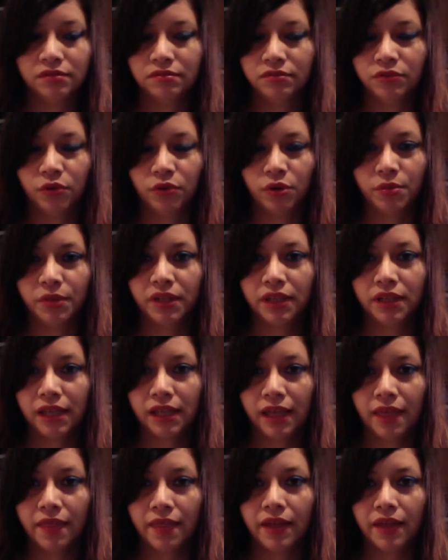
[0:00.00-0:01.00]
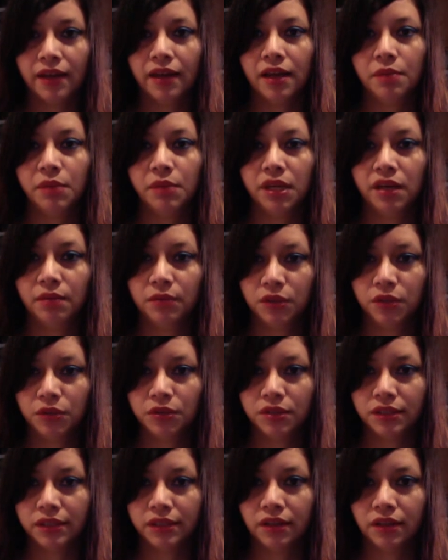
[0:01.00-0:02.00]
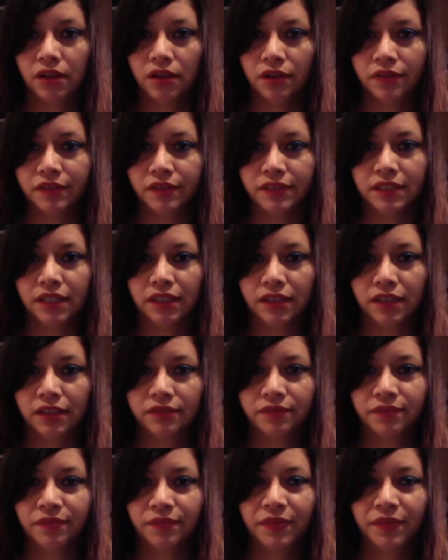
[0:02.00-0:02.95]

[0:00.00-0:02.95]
normally, and then I become lucid all of a sudden.